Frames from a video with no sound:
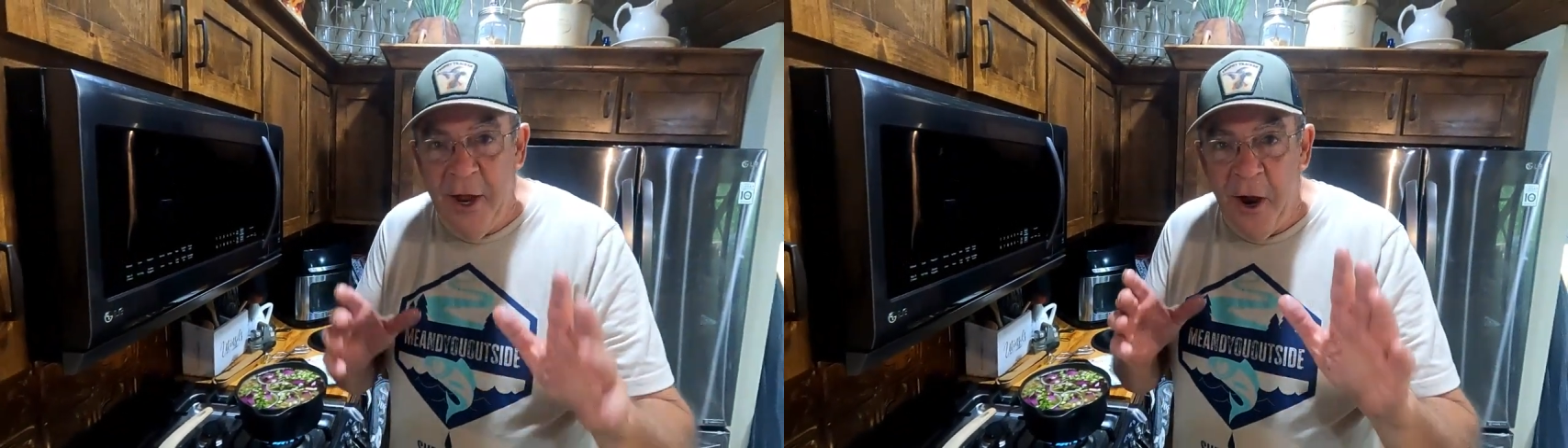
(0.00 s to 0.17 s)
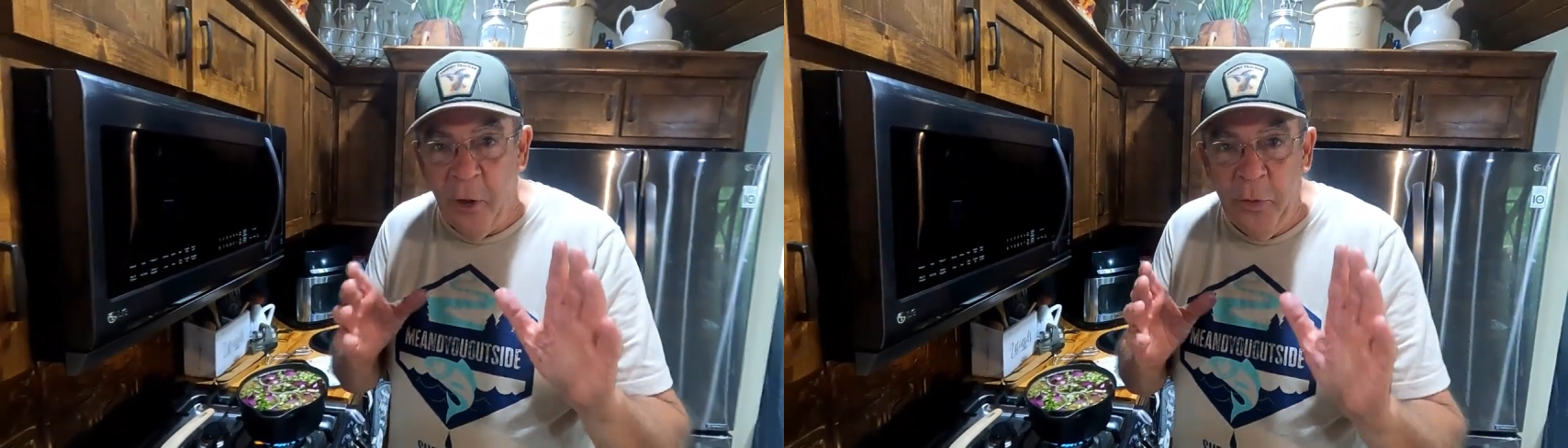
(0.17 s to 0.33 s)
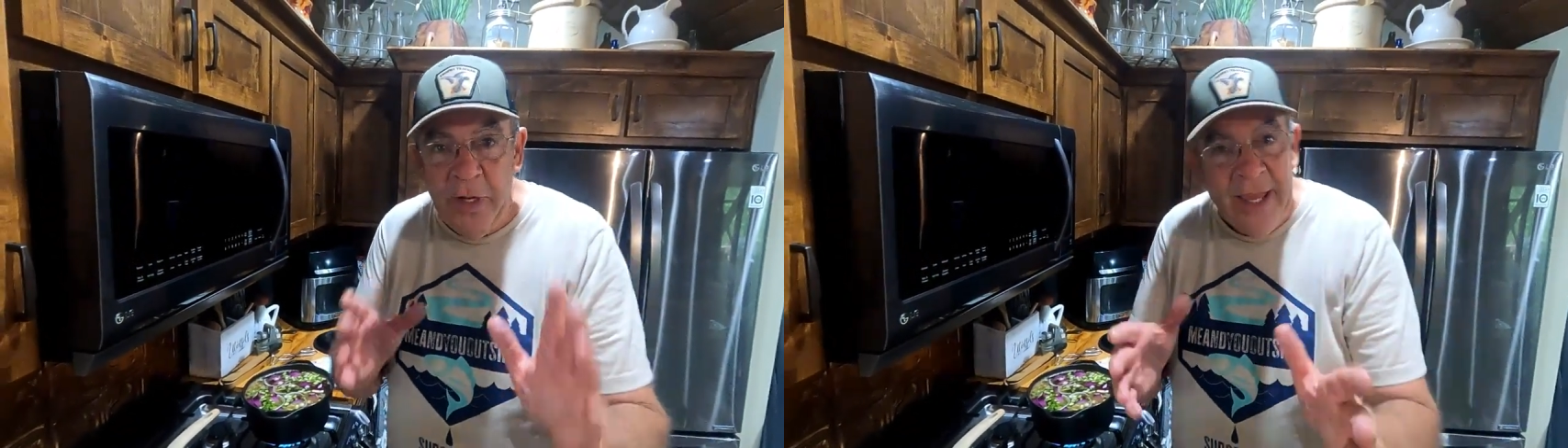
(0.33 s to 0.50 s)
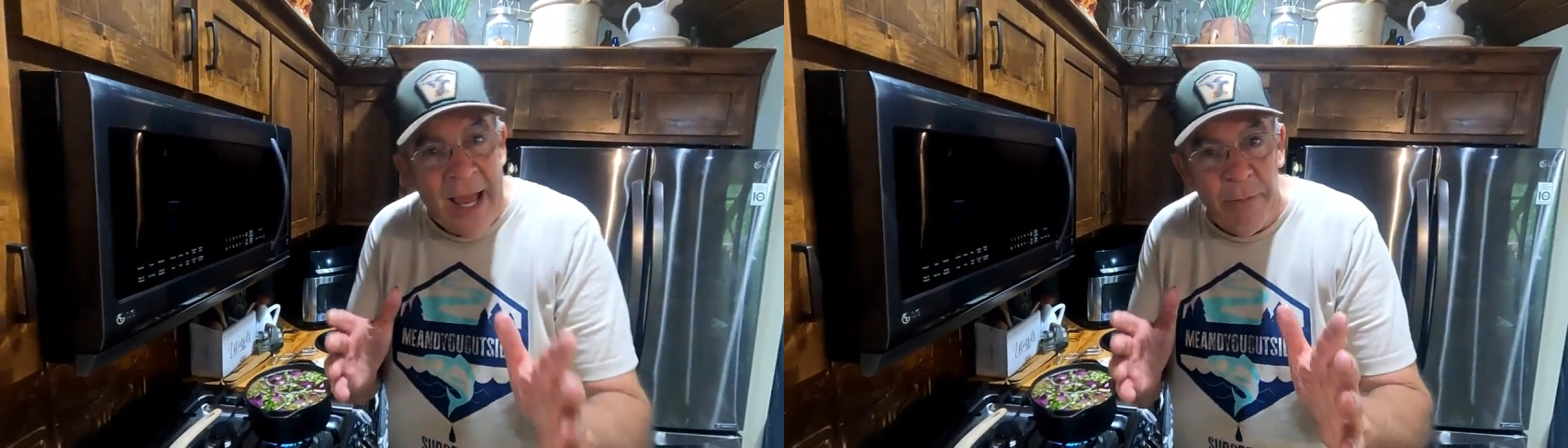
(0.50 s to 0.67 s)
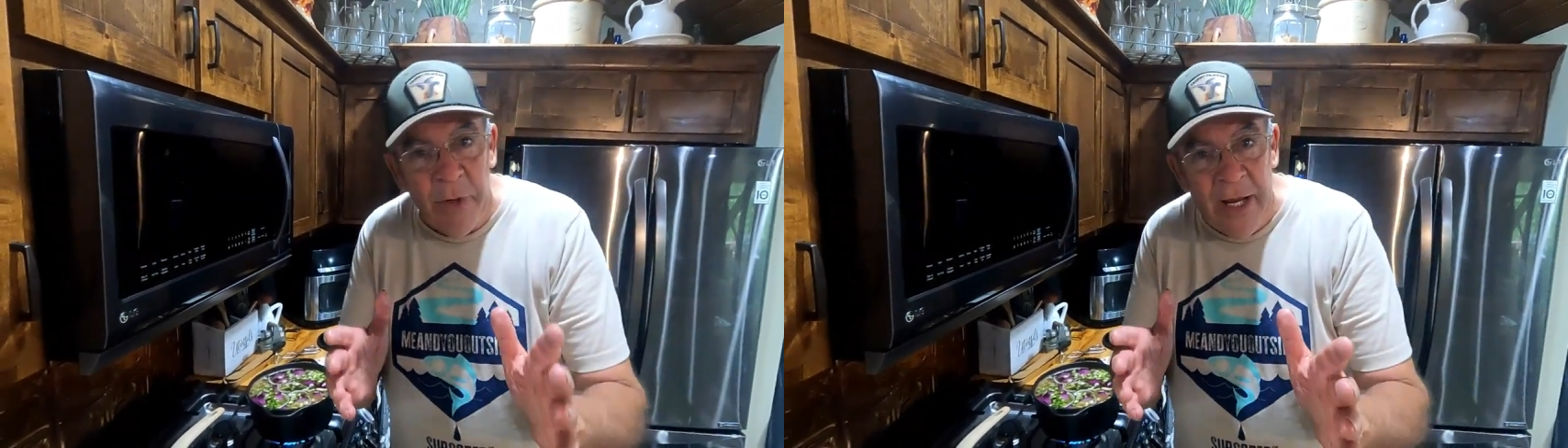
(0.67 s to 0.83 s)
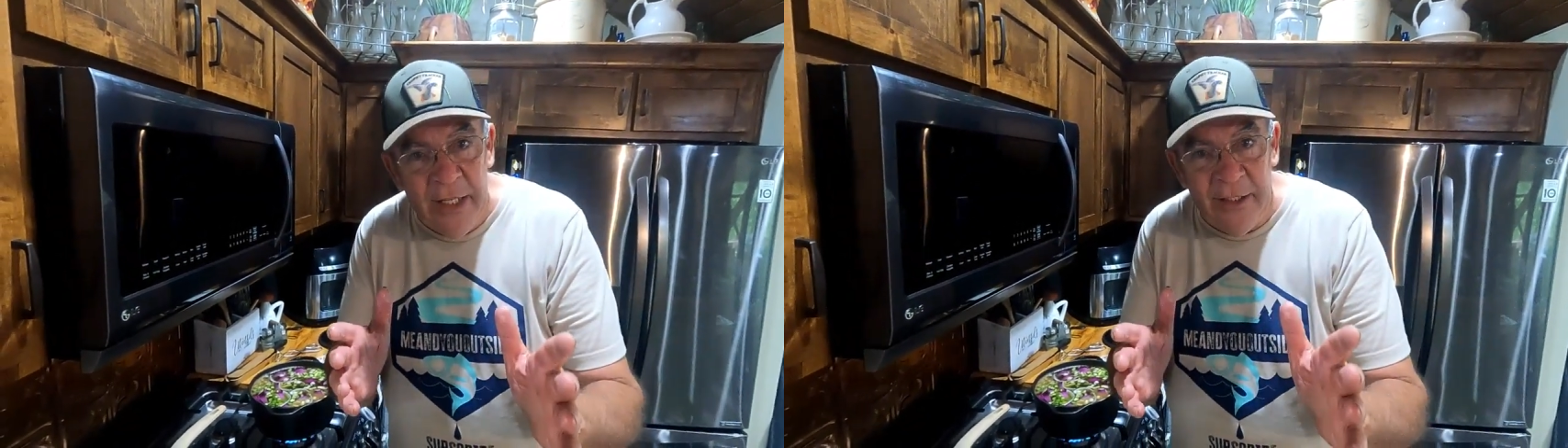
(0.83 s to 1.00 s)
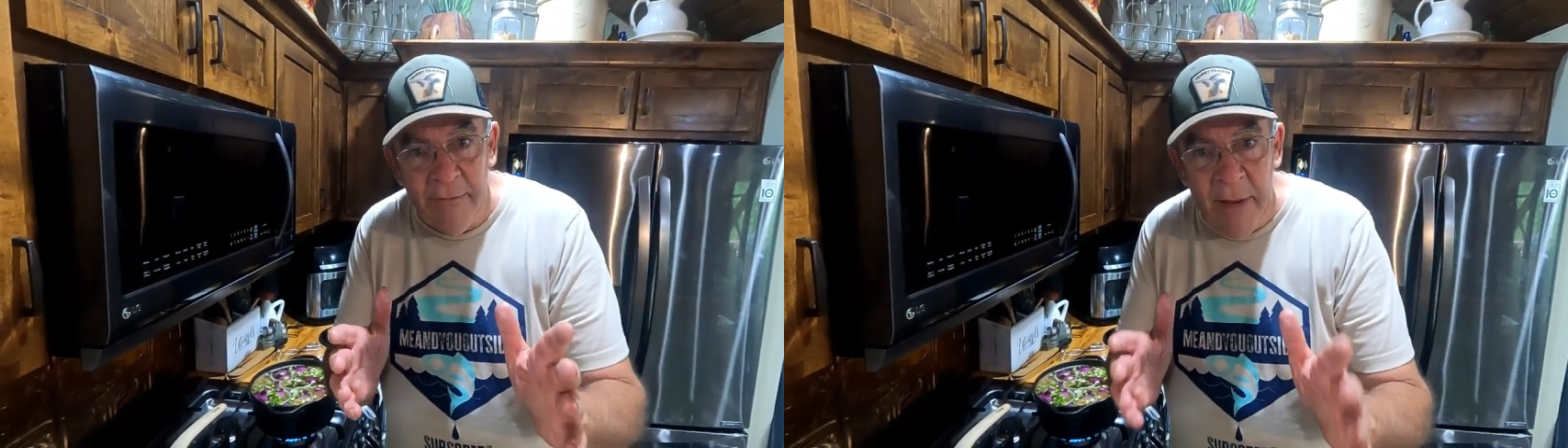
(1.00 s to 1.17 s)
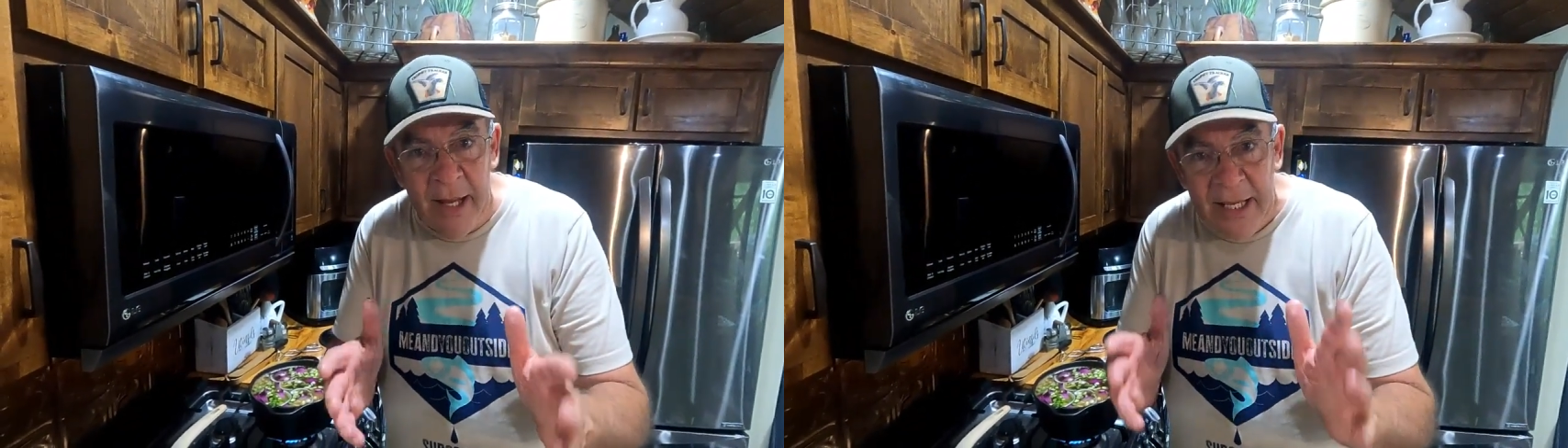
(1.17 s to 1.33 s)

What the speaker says: are really apprehensive about